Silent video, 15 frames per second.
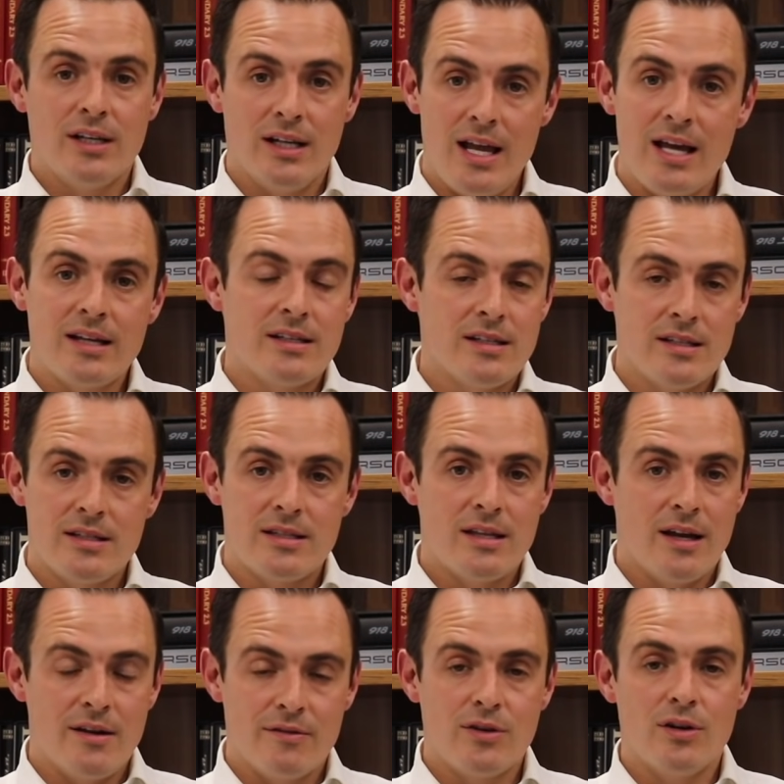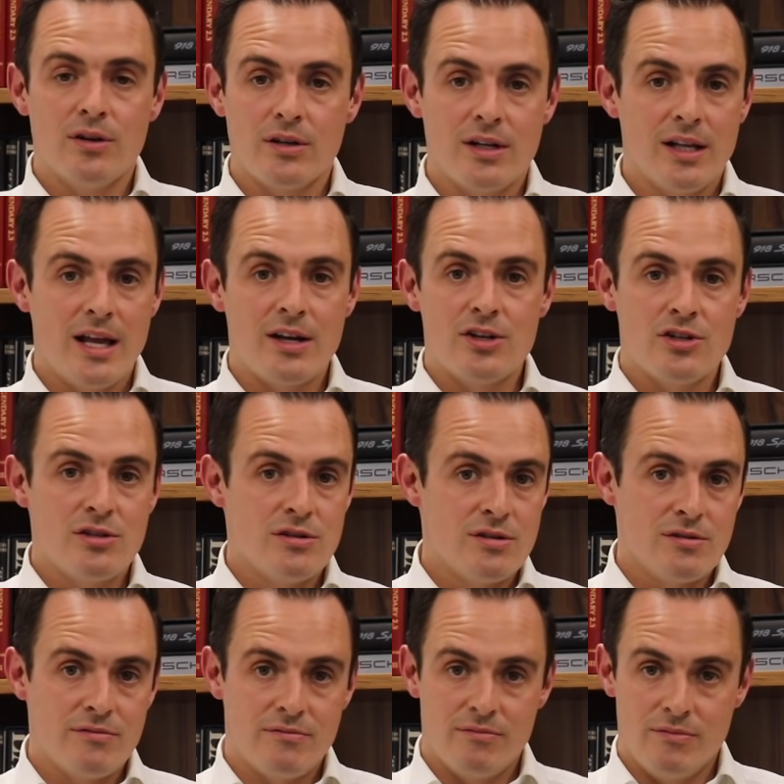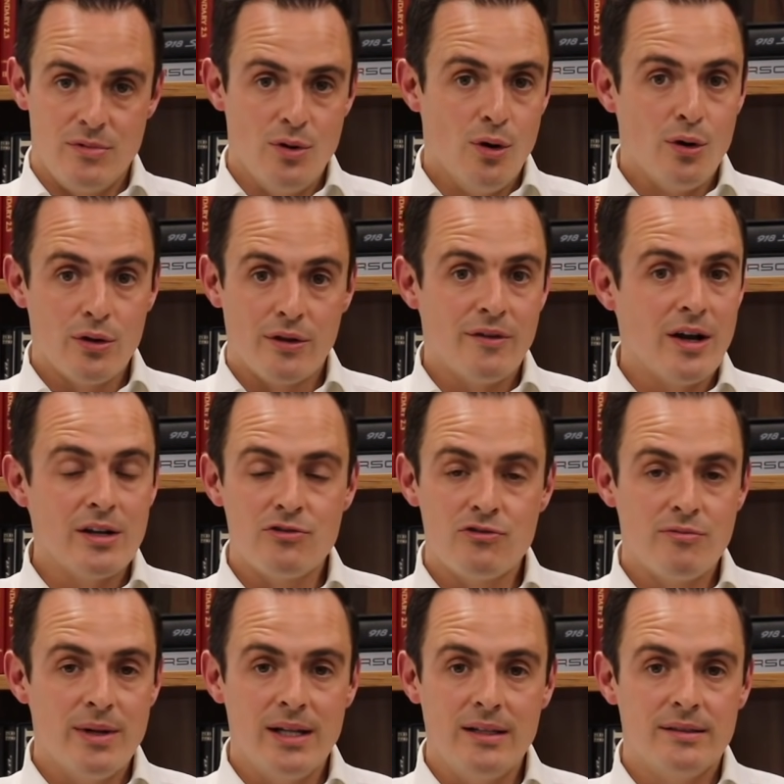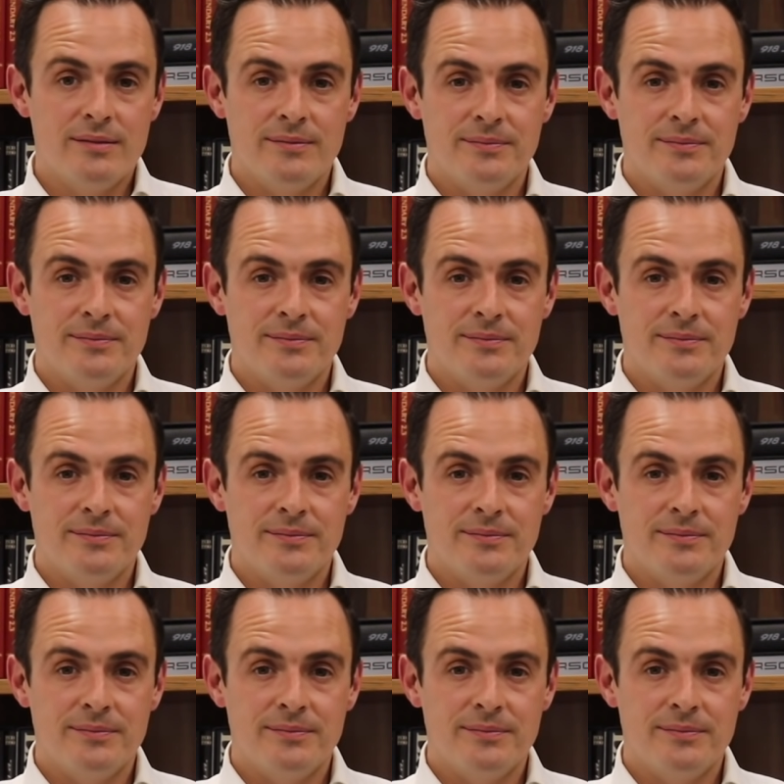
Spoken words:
collectors that have got collections north of 100 million.